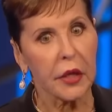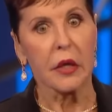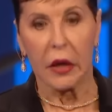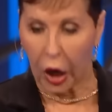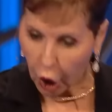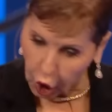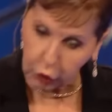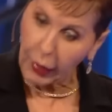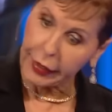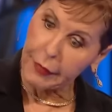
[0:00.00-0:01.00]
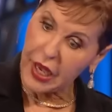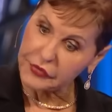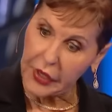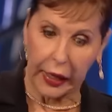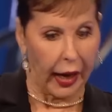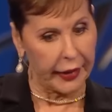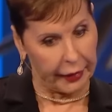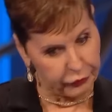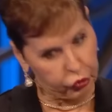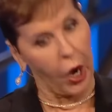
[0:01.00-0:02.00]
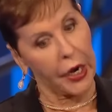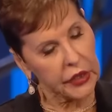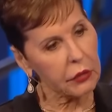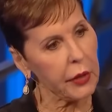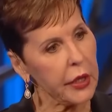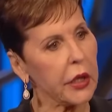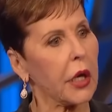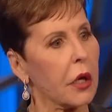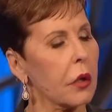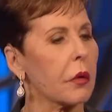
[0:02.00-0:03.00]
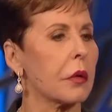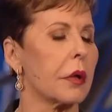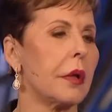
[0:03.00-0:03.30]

And look what a mess I got, and I'm trying to get ready to go.